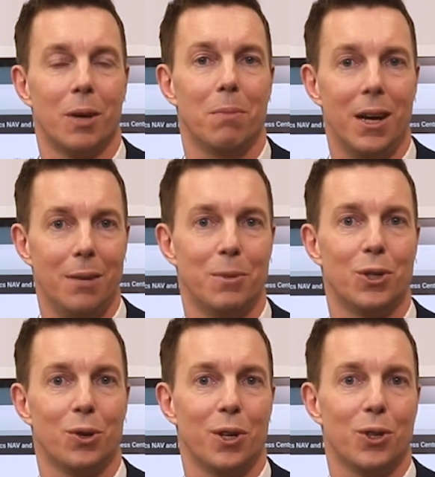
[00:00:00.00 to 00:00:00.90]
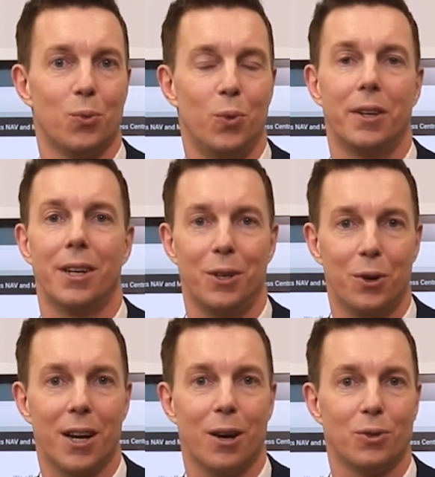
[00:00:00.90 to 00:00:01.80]
My name is Jonas. We are Danier
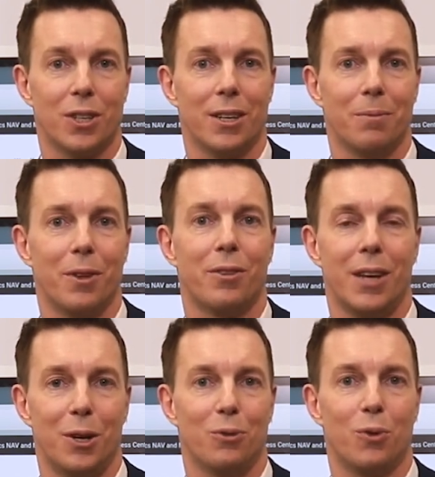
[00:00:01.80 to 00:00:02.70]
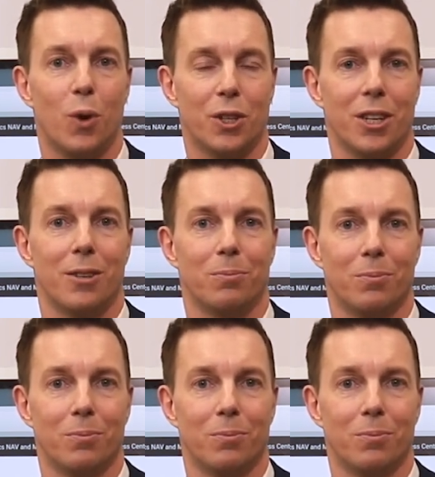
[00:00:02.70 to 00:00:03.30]
Accounting. Thank you for watching.